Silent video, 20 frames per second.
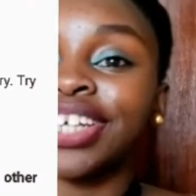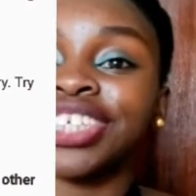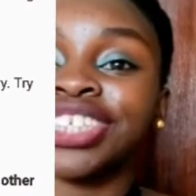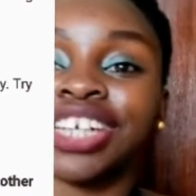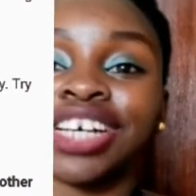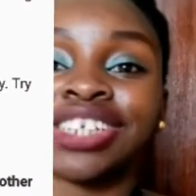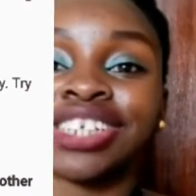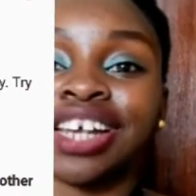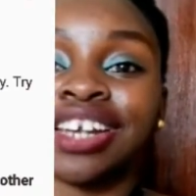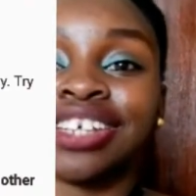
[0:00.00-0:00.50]
and she
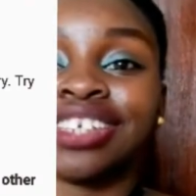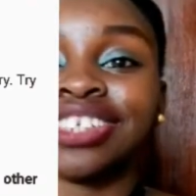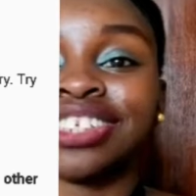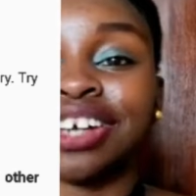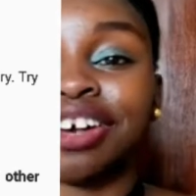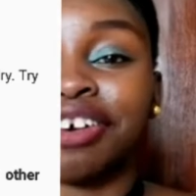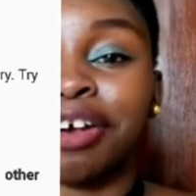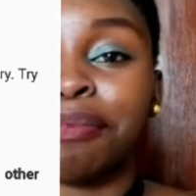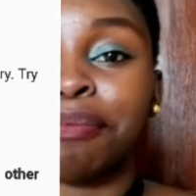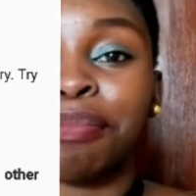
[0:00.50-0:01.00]
has an
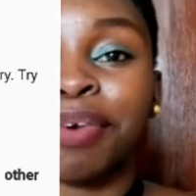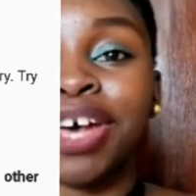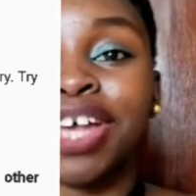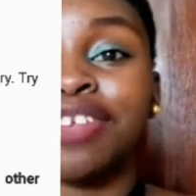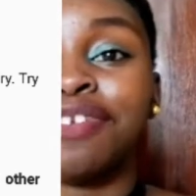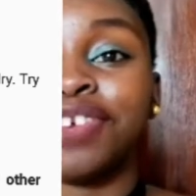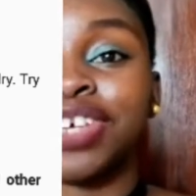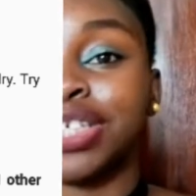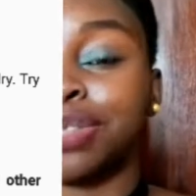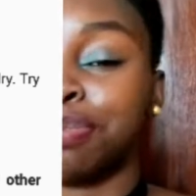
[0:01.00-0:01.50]
Instagram page,
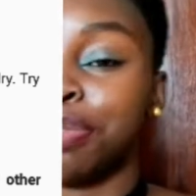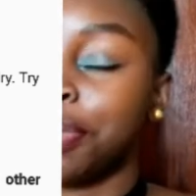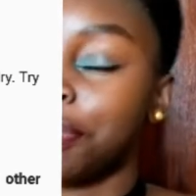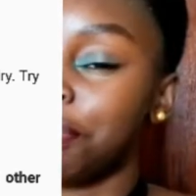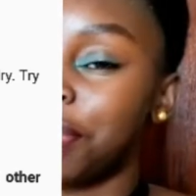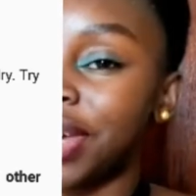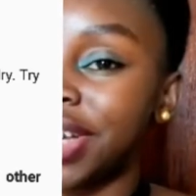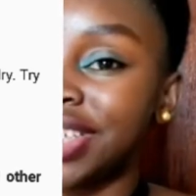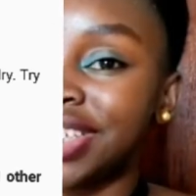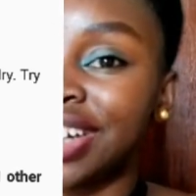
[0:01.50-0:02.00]

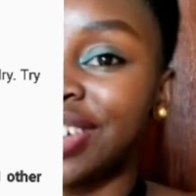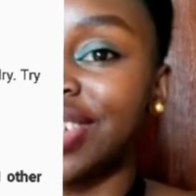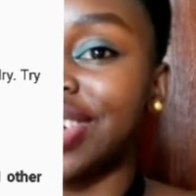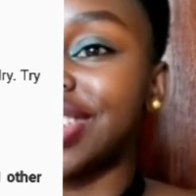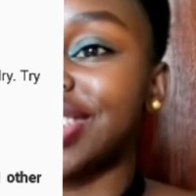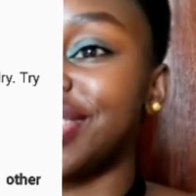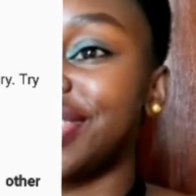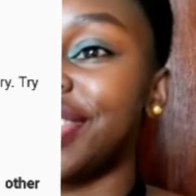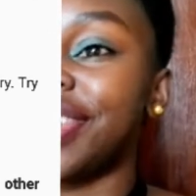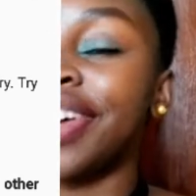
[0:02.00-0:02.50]
Facebook page, and
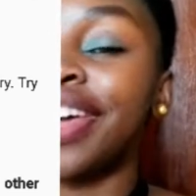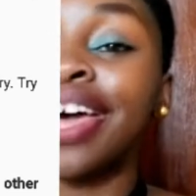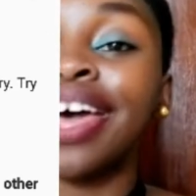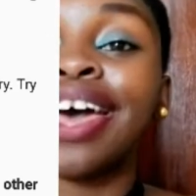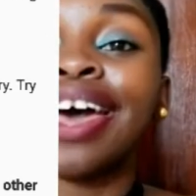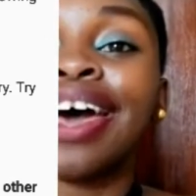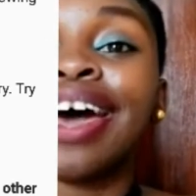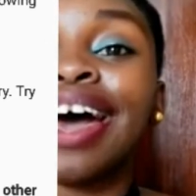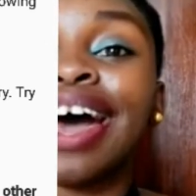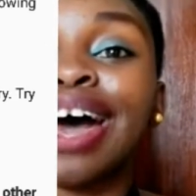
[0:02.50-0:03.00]
also
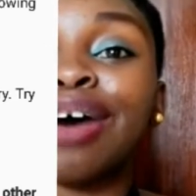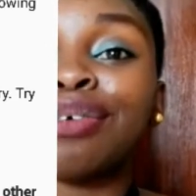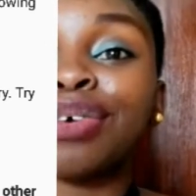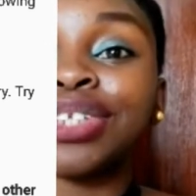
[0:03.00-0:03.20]
a